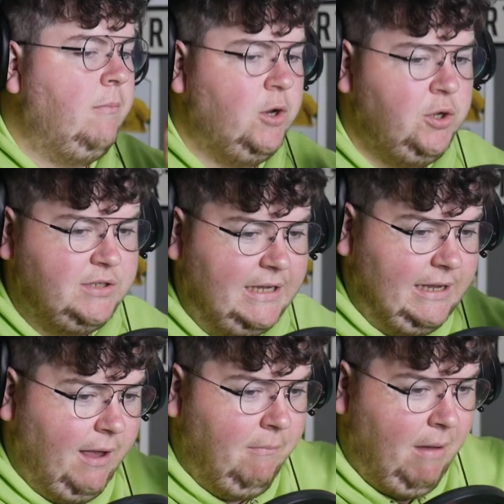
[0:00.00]
I'm
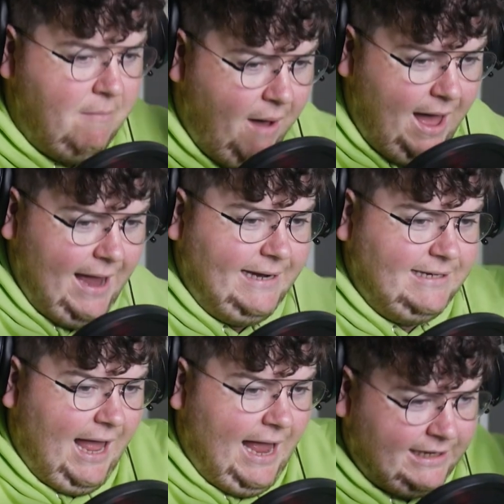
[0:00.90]
losing my
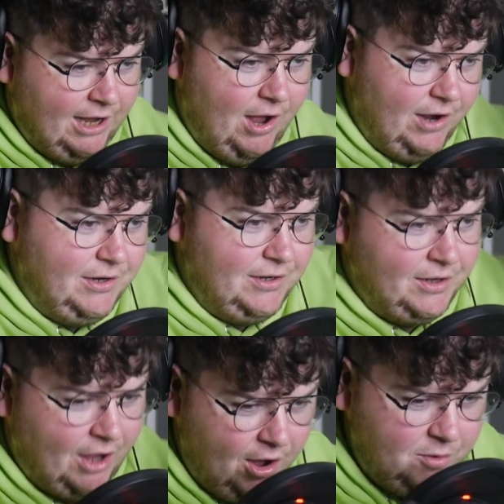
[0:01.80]
mind. I can't
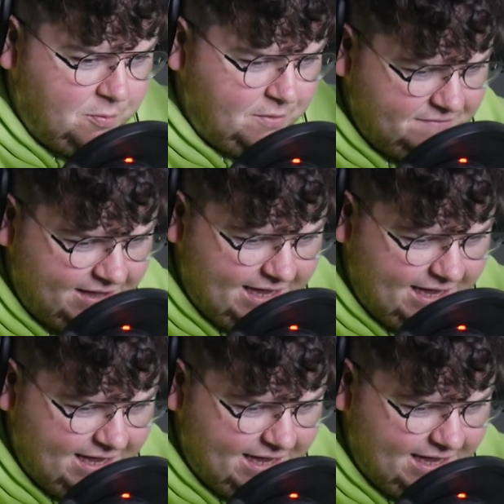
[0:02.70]
cope with